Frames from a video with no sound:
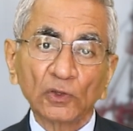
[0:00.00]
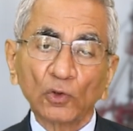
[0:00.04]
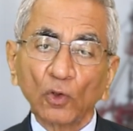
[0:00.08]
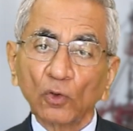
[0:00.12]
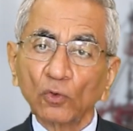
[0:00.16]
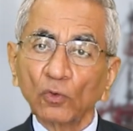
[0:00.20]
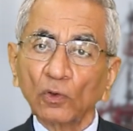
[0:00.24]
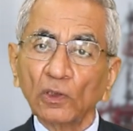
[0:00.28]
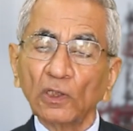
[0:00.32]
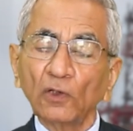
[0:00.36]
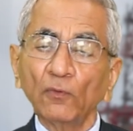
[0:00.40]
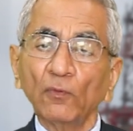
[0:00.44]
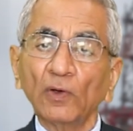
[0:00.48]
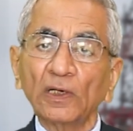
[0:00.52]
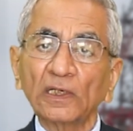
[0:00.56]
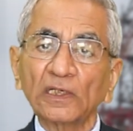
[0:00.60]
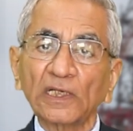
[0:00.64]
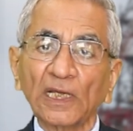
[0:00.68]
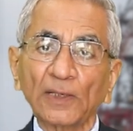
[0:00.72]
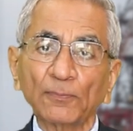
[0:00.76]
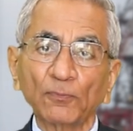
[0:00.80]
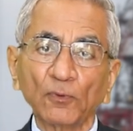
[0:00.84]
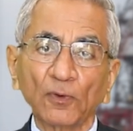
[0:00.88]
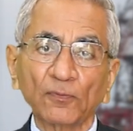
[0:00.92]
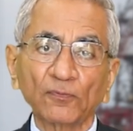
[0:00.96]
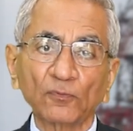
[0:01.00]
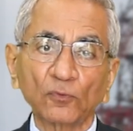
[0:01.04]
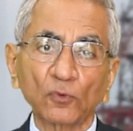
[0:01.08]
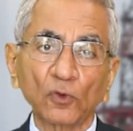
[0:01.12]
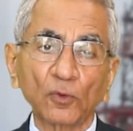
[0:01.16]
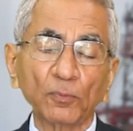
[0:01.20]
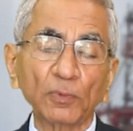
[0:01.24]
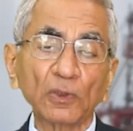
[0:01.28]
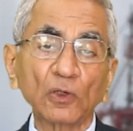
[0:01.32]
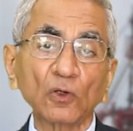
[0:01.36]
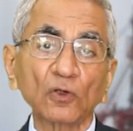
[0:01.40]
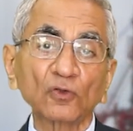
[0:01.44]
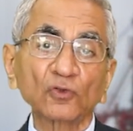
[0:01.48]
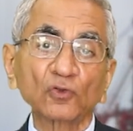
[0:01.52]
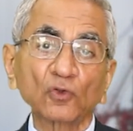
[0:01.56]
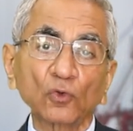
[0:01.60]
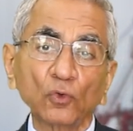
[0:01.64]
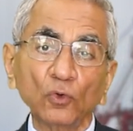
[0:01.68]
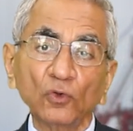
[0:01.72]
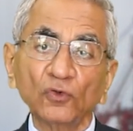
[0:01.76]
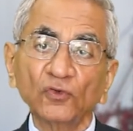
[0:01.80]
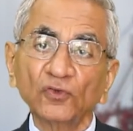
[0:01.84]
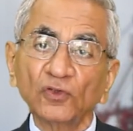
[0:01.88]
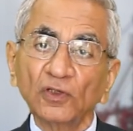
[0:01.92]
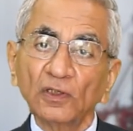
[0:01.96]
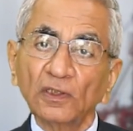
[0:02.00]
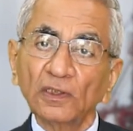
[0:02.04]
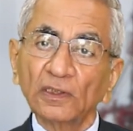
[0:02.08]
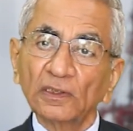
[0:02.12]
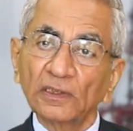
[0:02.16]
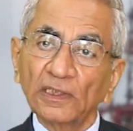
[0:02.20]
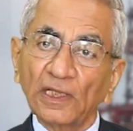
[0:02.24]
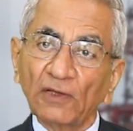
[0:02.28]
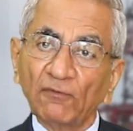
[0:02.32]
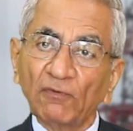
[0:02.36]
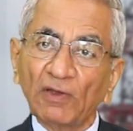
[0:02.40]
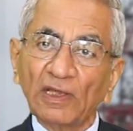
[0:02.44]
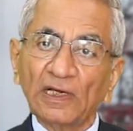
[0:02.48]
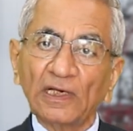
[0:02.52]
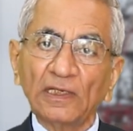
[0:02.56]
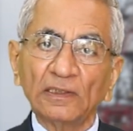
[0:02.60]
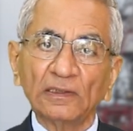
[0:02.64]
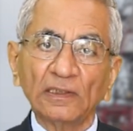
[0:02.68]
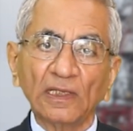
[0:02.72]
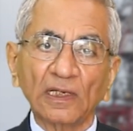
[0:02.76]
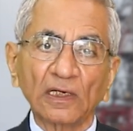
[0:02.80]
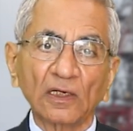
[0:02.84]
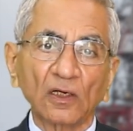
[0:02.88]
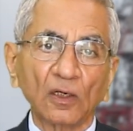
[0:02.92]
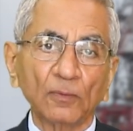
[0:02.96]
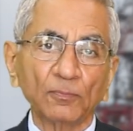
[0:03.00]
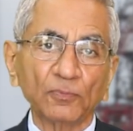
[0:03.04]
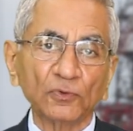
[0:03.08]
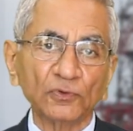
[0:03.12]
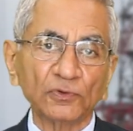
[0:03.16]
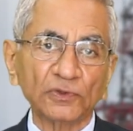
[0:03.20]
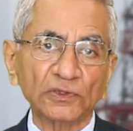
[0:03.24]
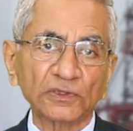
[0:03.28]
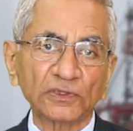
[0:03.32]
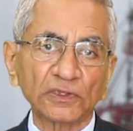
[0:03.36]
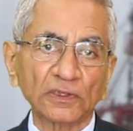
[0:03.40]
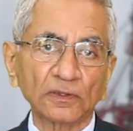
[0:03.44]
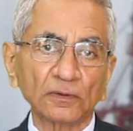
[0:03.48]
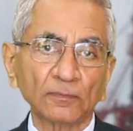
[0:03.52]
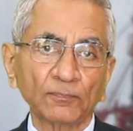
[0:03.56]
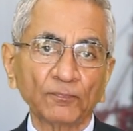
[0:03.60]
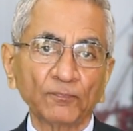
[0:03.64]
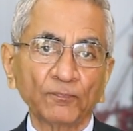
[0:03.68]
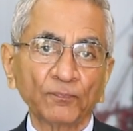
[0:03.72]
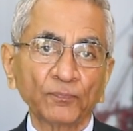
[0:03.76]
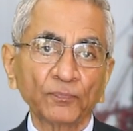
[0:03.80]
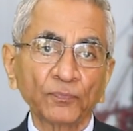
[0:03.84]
not only one type of crude because crudes they vary in their composition.